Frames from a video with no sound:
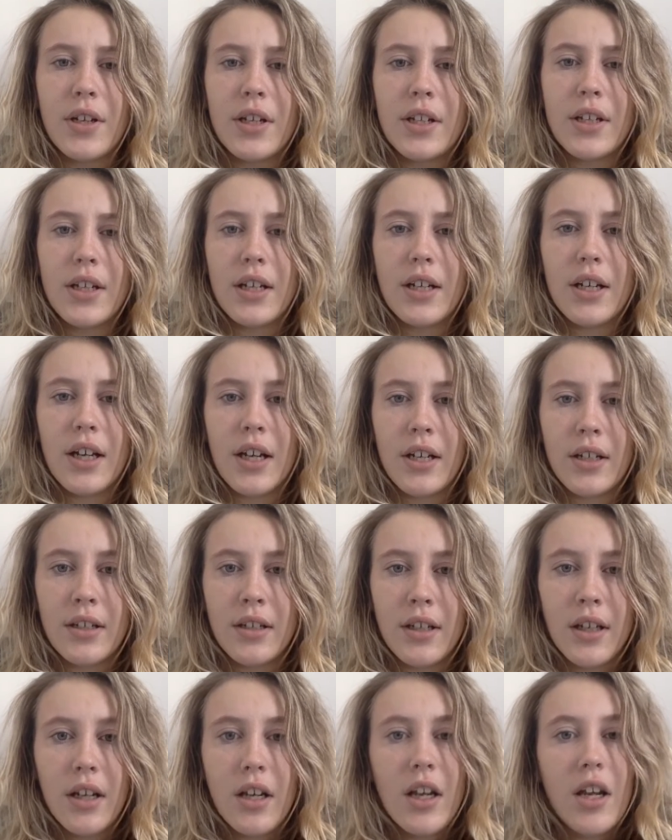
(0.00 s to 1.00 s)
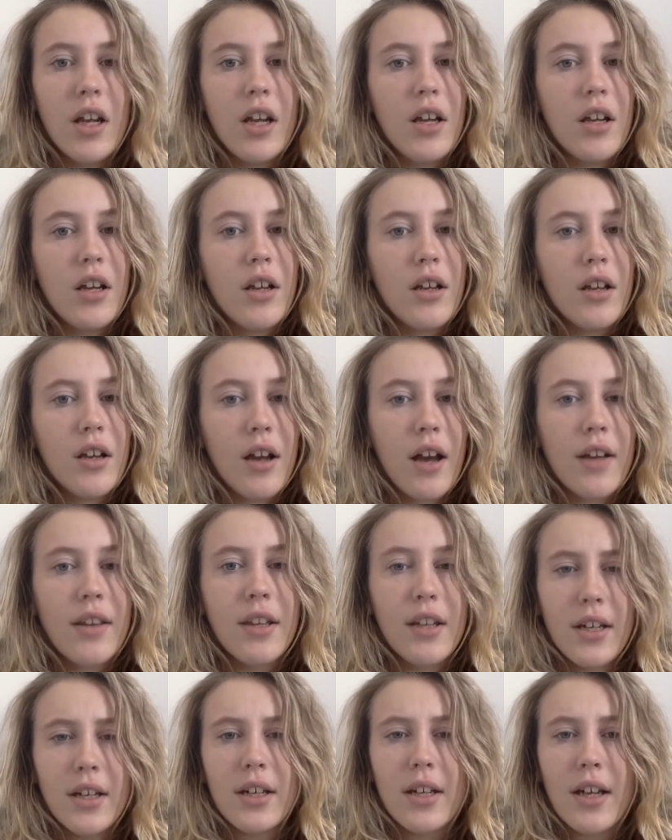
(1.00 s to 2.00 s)
It can, I
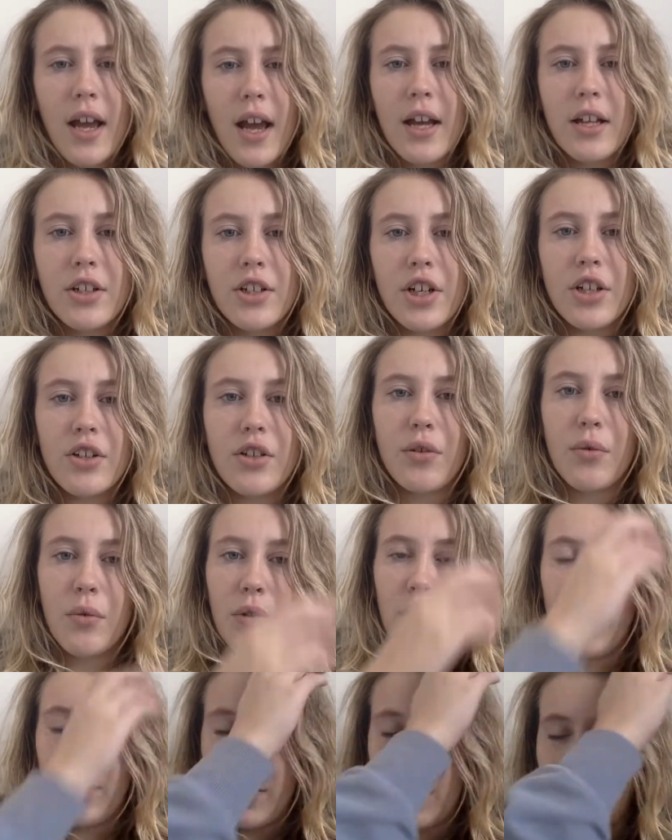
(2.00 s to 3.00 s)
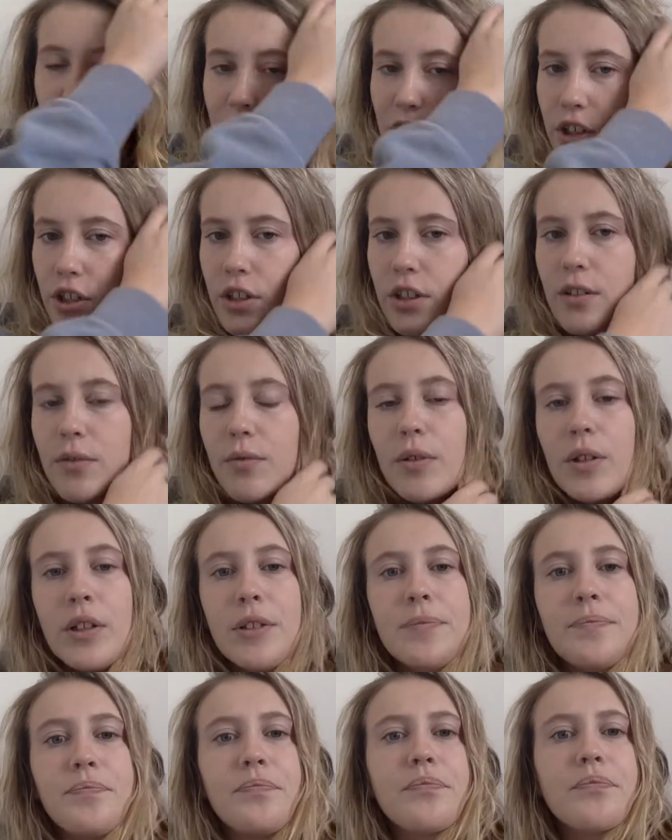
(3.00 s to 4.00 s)
think it can change the world, especially if
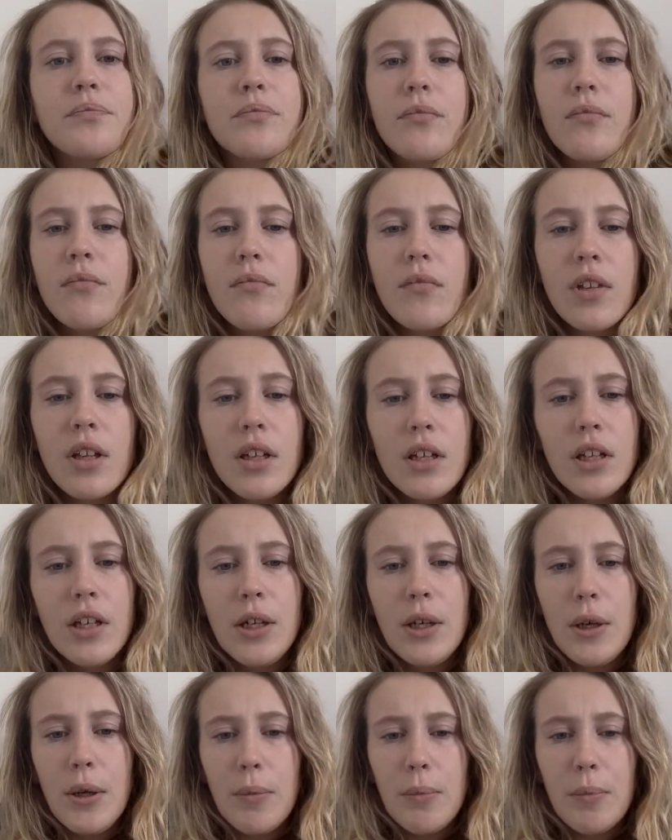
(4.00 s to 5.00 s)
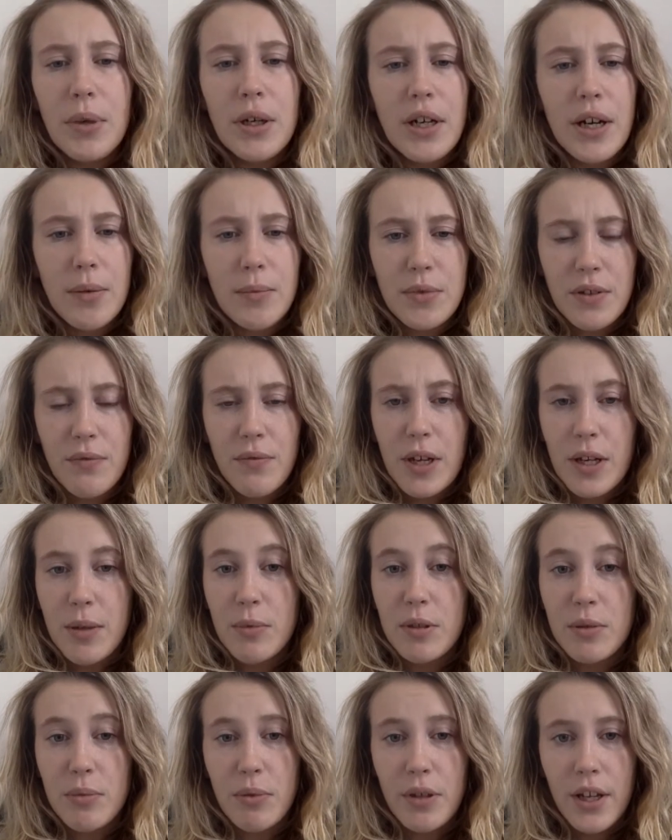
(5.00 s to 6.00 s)
it becomes a
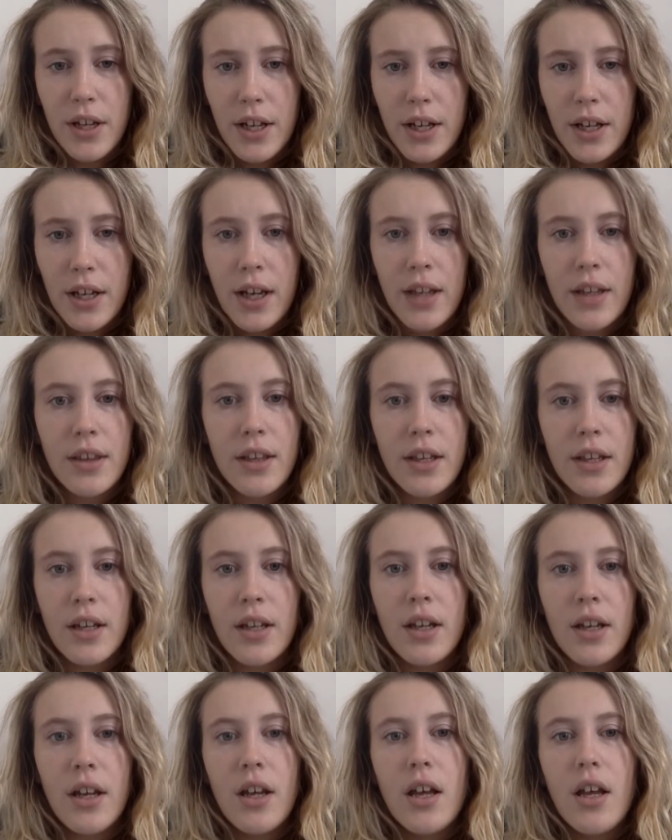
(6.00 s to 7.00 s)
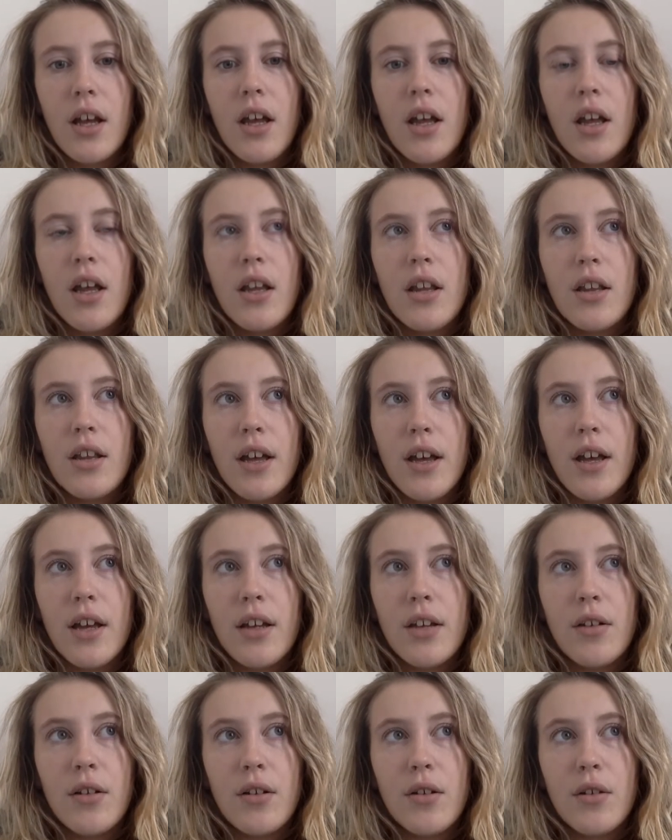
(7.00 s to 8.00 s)
famous play. I think
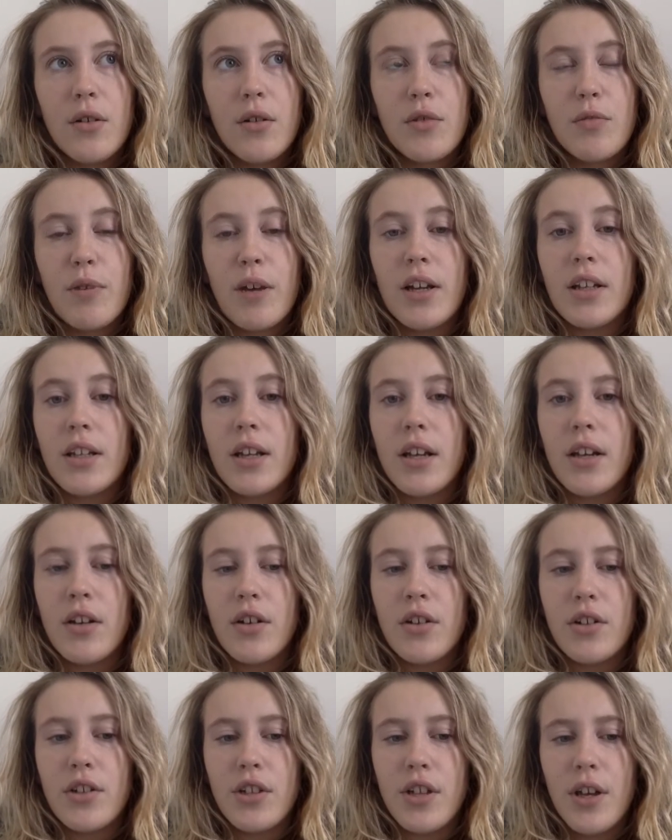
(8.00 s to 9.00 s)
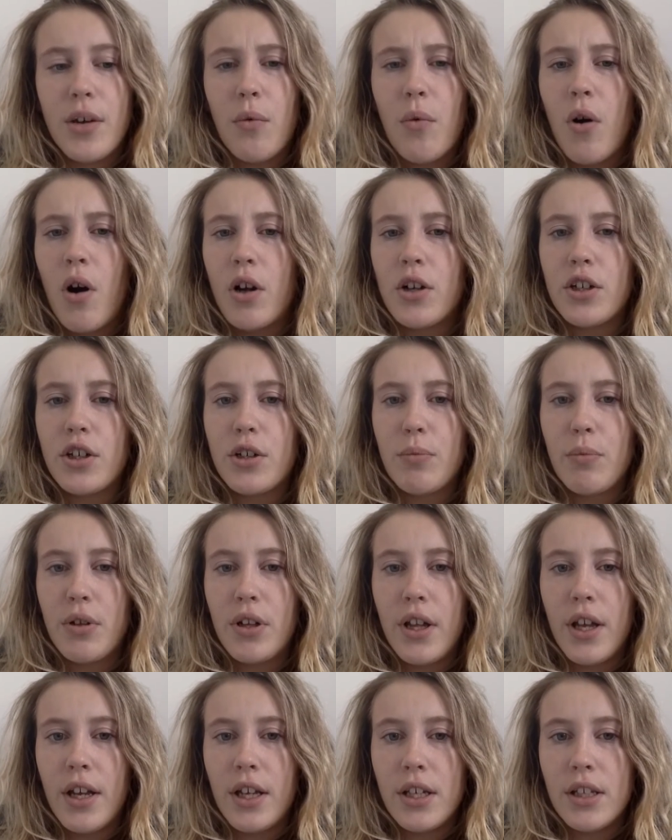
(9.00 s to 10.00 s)
that spectators that watch
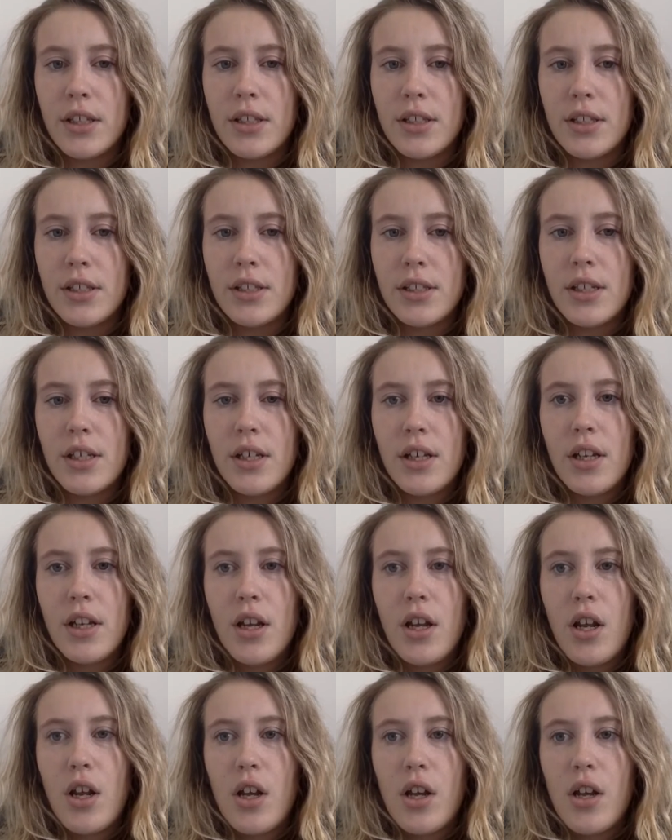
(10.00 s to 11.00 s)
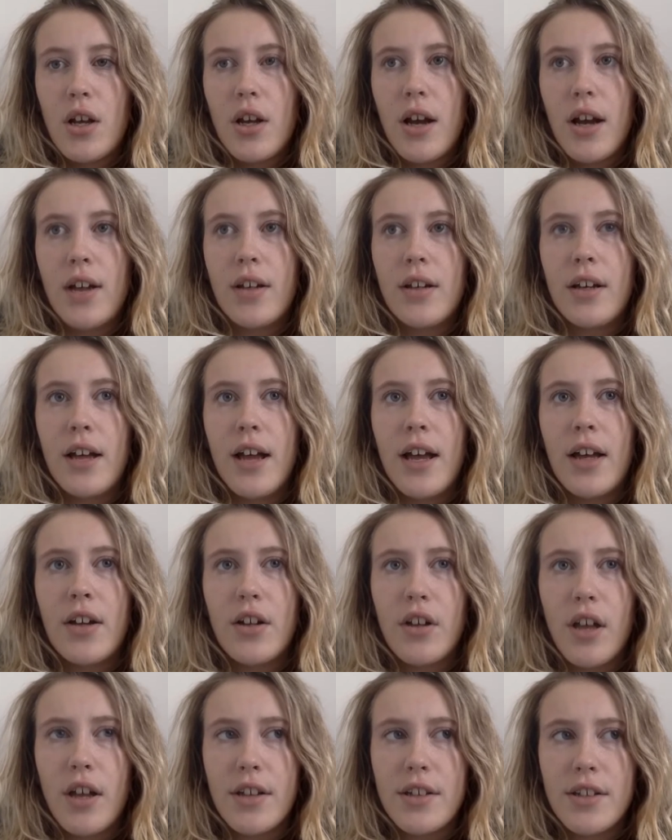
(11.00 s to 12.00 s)
plays kind of
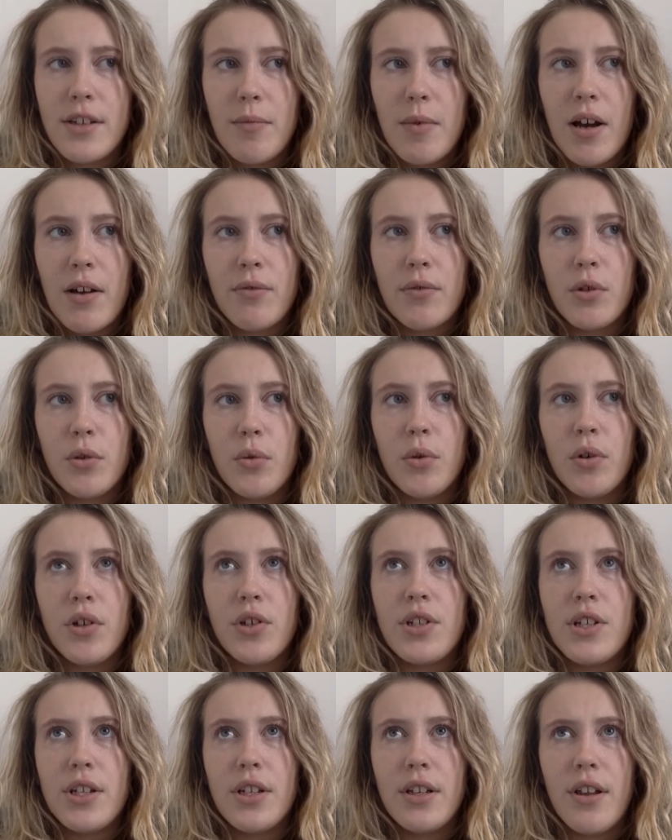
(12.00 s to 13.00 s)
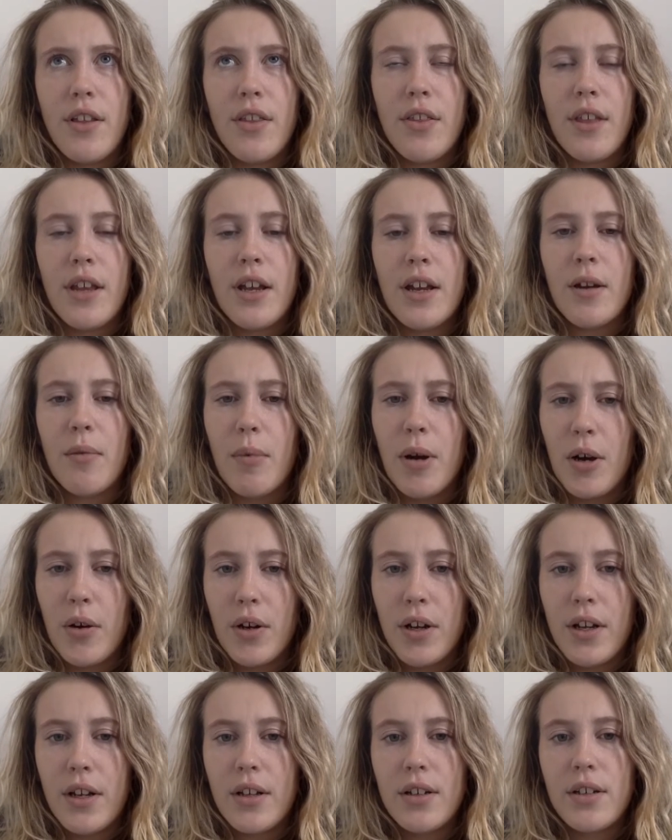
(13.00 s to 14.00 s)
analyze them afterwards and think about
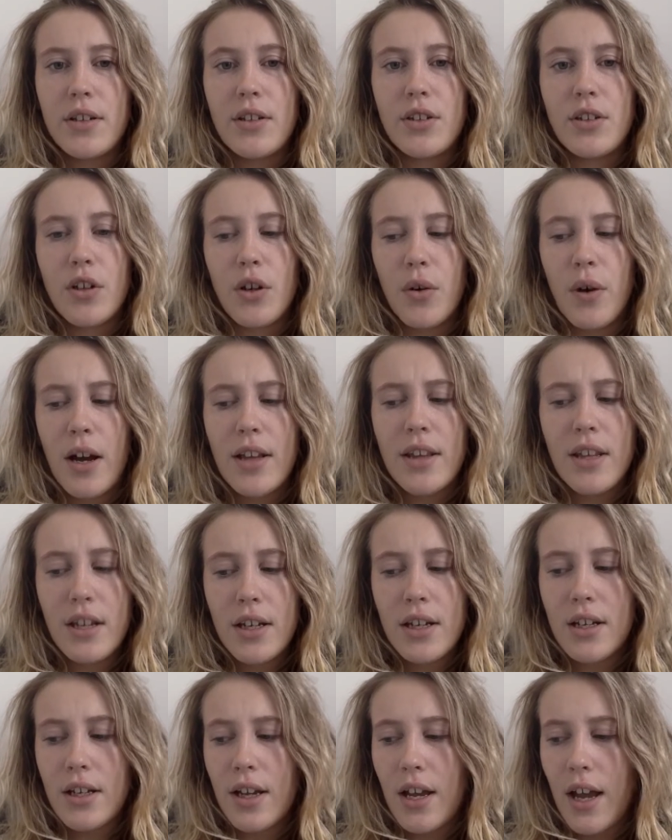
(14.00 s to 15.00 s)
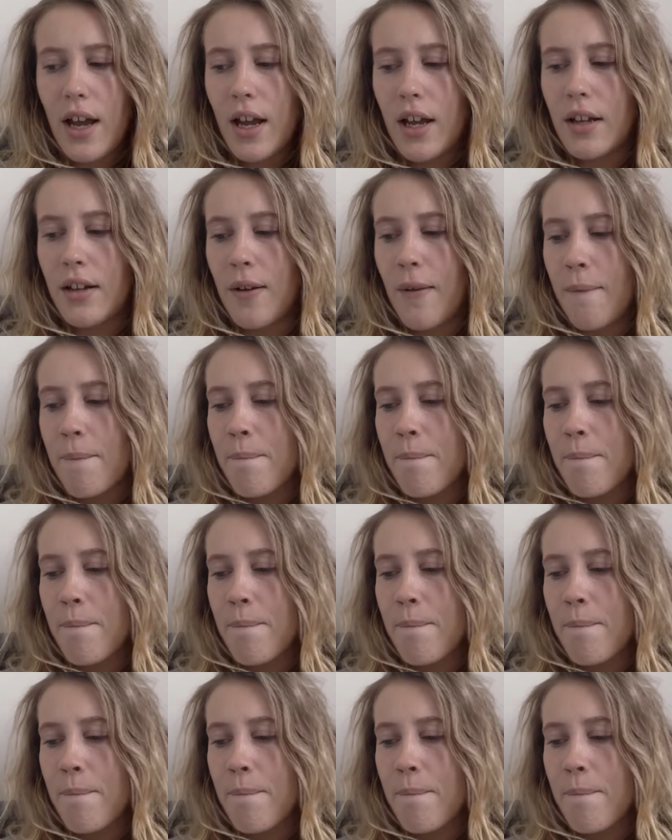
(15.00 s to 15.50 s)
it. So I think it can.